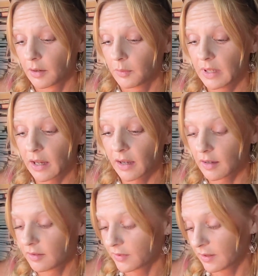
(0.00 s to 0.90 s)
We
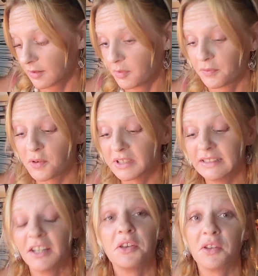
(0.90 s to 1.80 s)
have at number
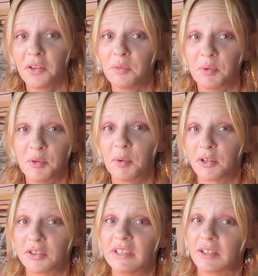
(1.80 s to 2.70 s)
14 another pool
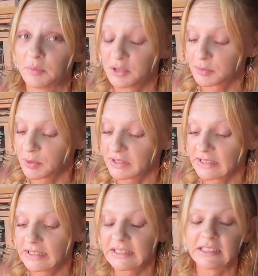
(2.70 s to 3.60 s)
pottery. Now I'm just putting
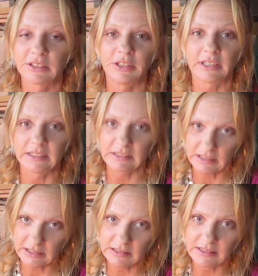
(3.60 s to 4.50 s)
these in so you can
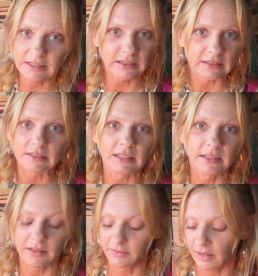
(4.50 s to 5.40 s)
see the designs,
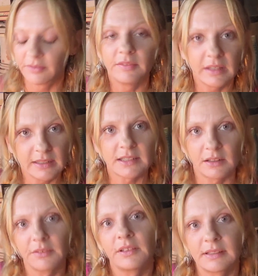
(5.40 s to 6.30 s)
and these
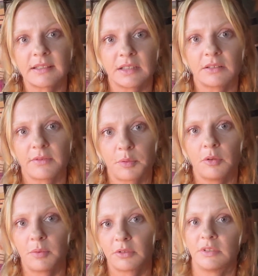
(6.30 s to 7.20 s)
are the designs of the pool
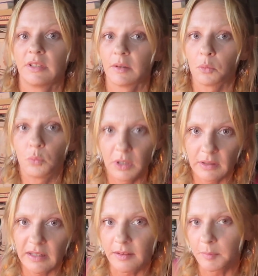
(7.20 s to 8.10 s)
pottery that will
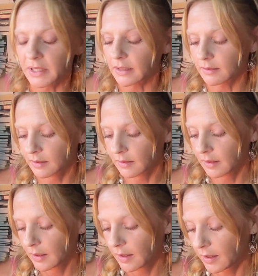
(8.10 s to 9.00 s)
get the money.
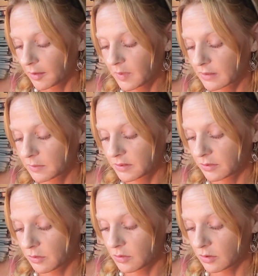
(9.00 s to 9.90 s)
This was on
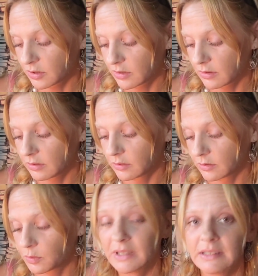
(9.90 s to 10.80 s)
auction,
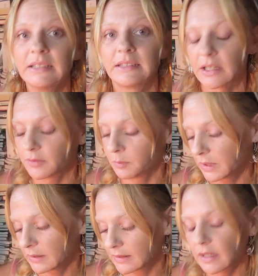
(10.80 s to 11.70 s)
27
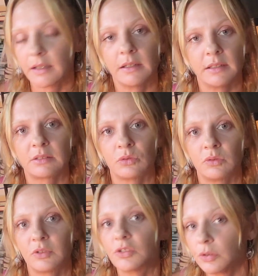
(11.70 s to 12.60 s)
bids, and it
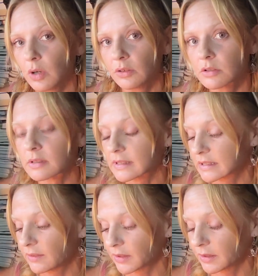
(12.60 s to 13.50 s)
sold for
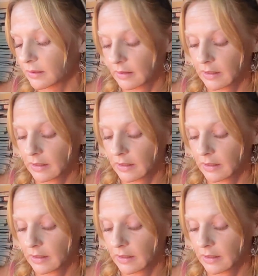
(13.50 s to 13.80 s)
207.